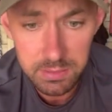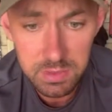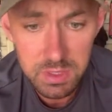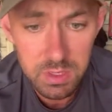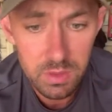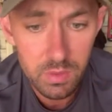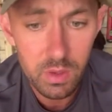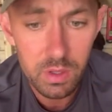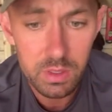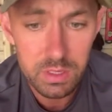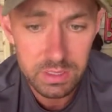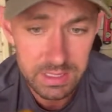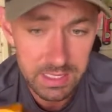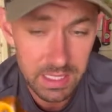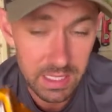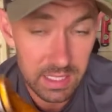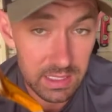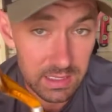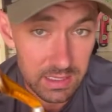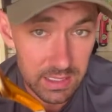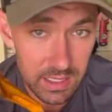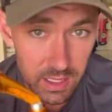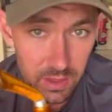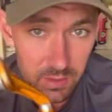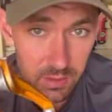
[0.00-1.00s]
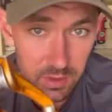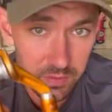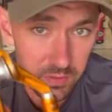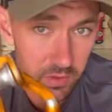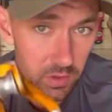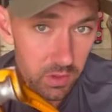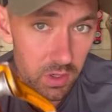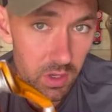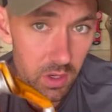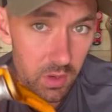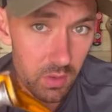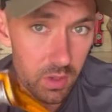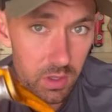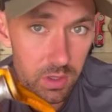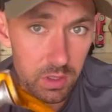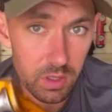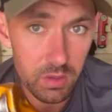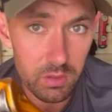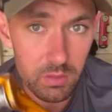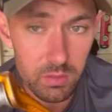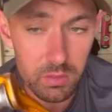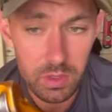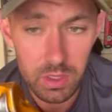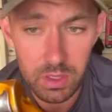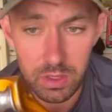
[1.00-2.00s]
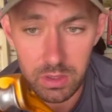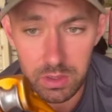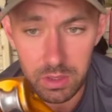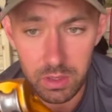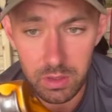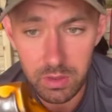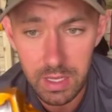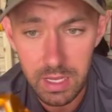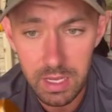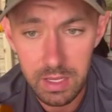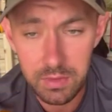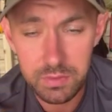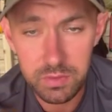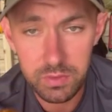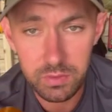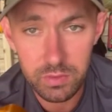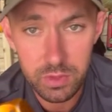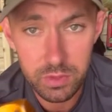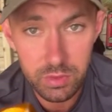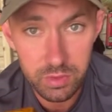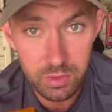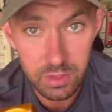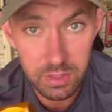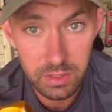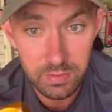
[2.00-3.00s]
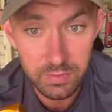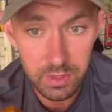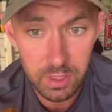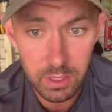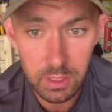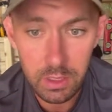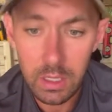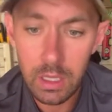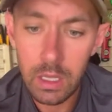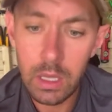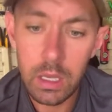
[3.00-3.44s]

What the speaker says: So on a takedown, if I know I don't have to retrieve it,